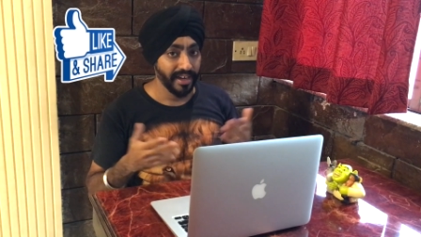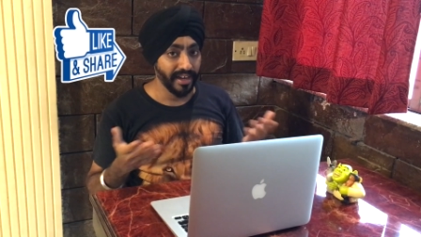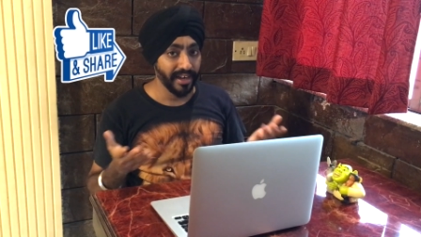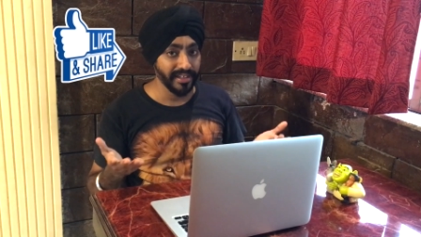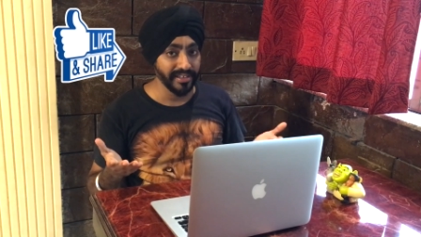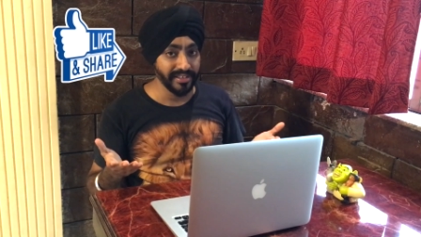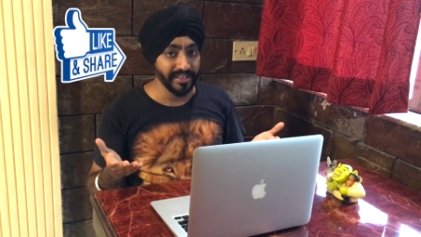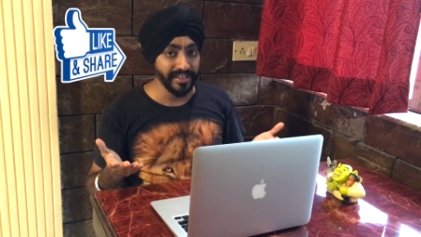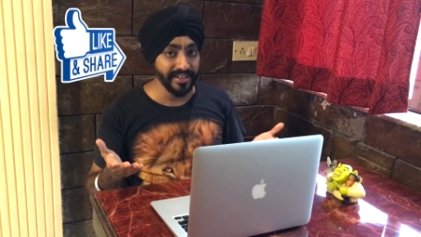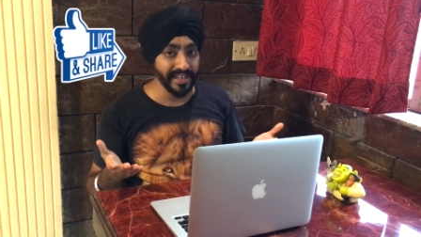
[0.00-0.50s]

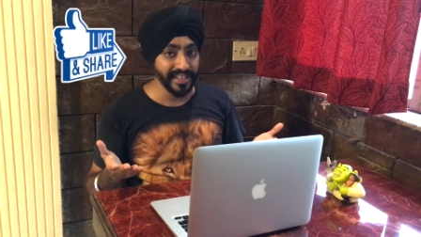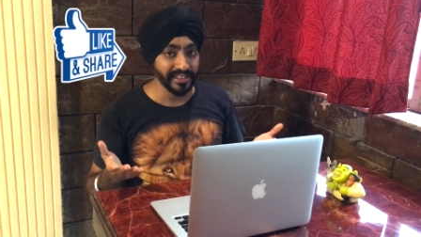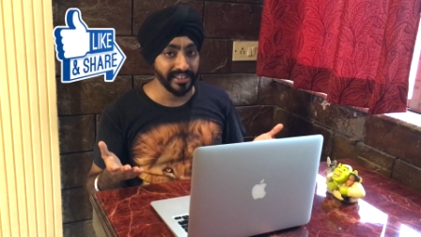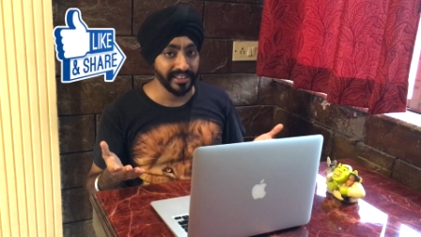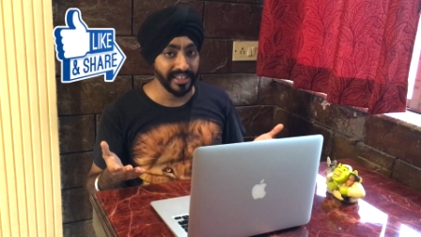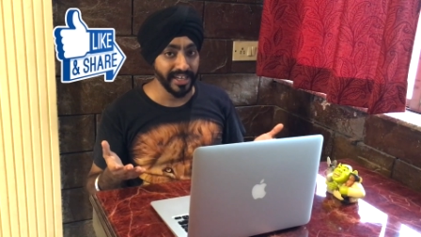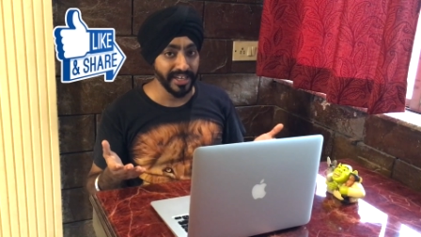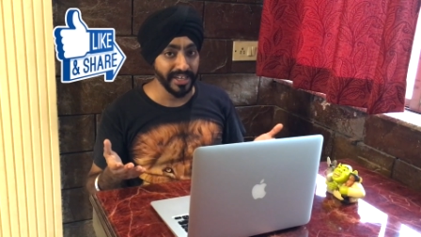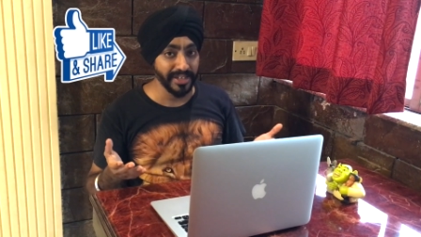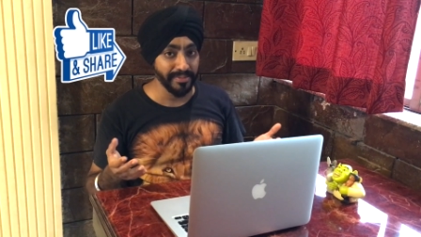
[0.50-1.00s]
Until
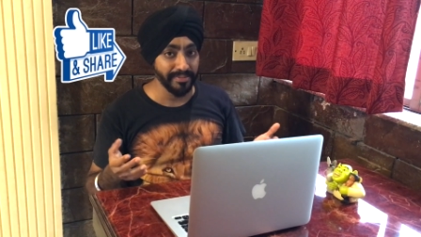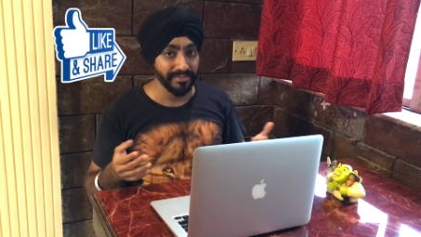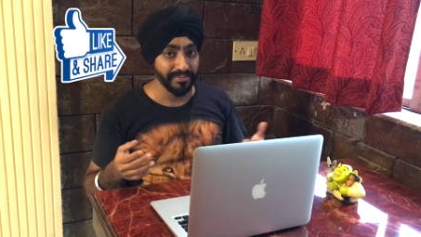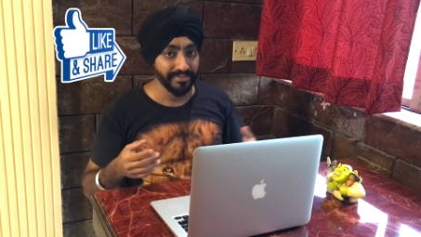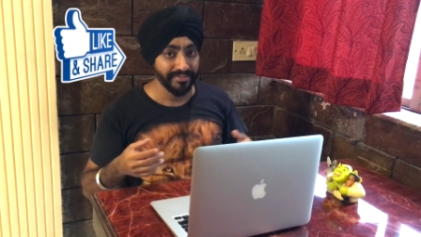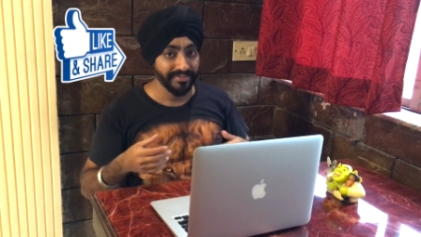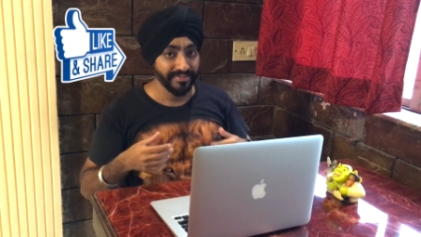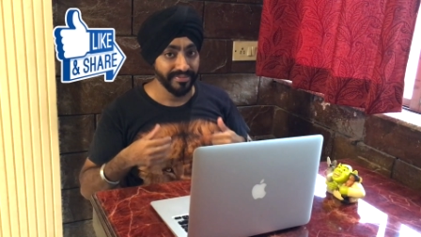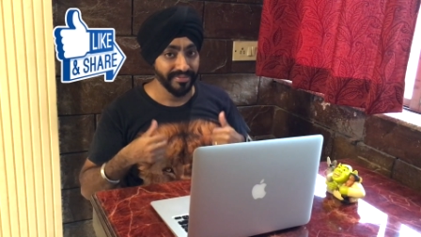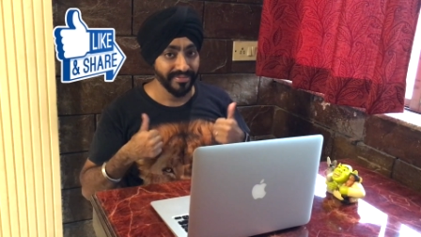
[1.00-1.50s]
next time,
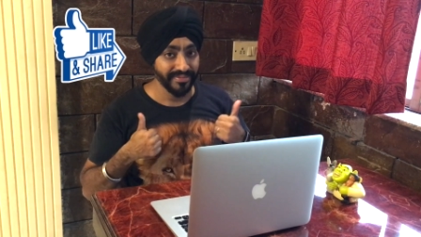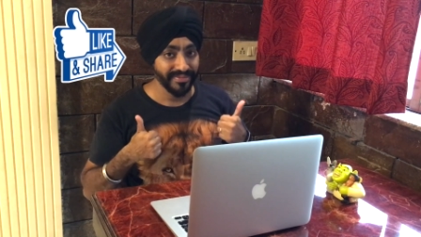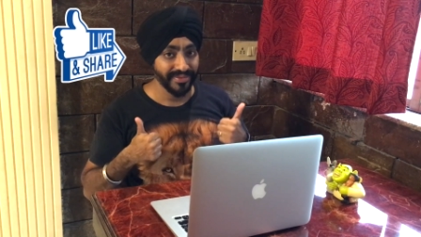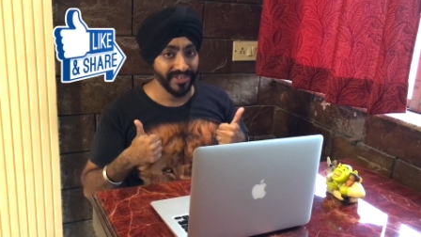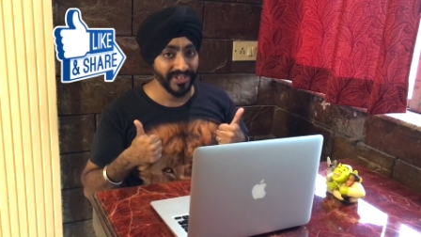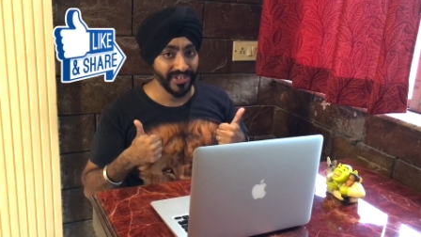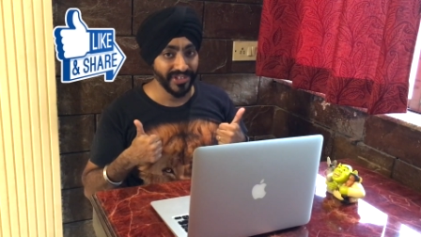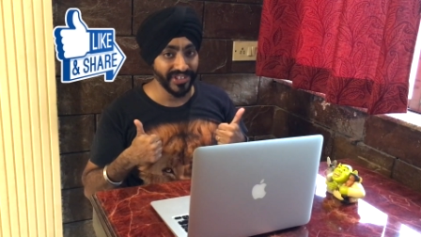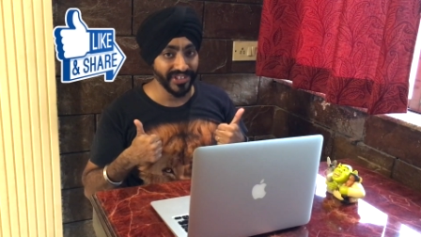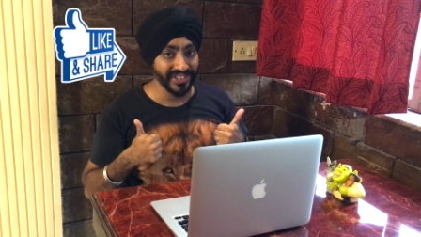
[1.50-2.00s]

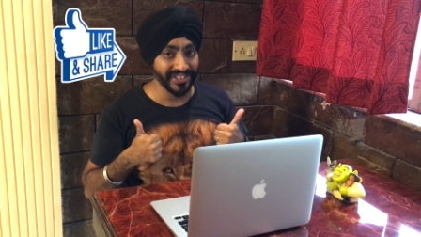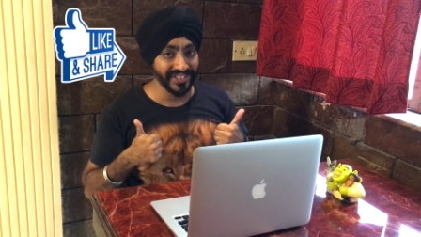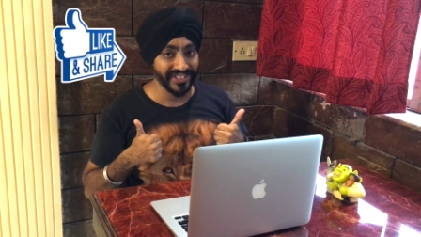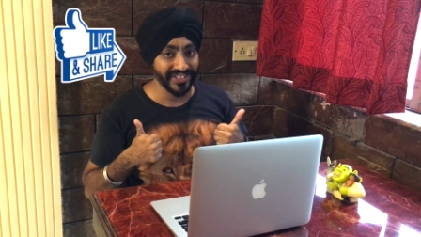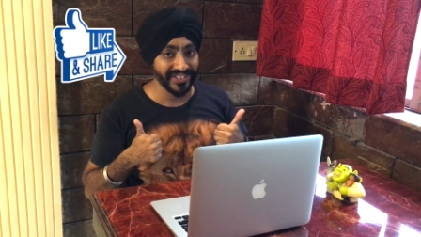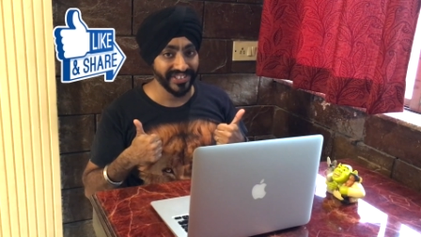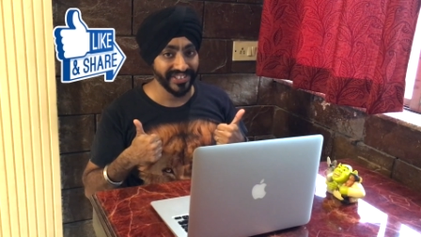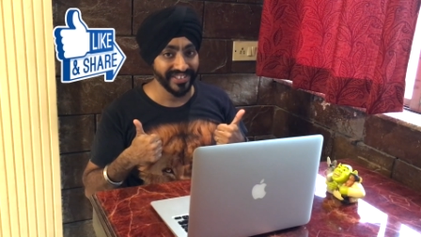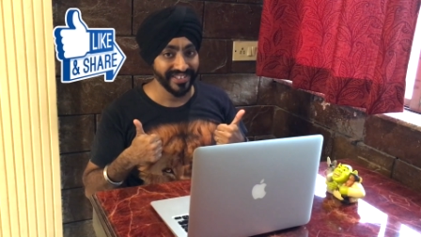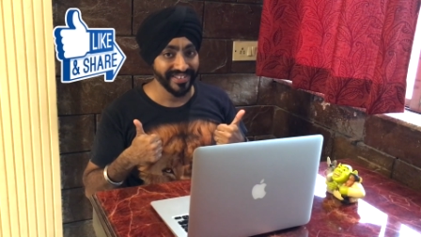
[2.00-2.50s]

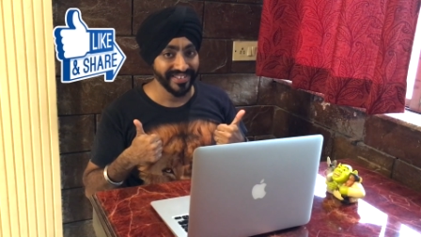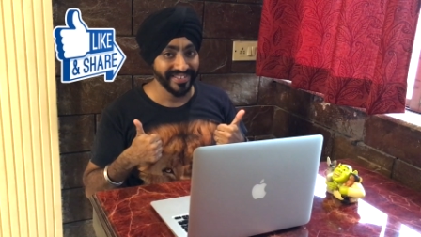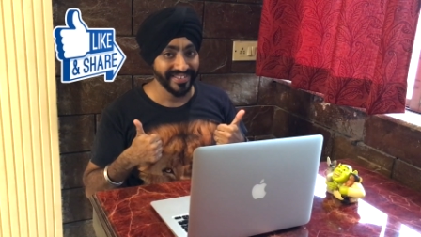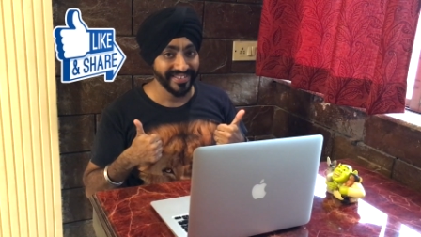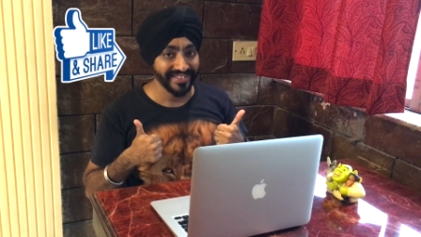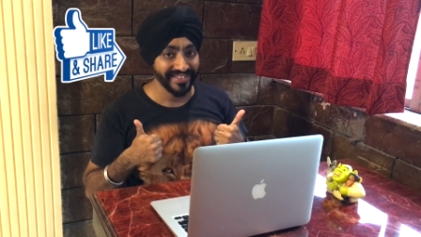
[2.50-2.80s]
cheers.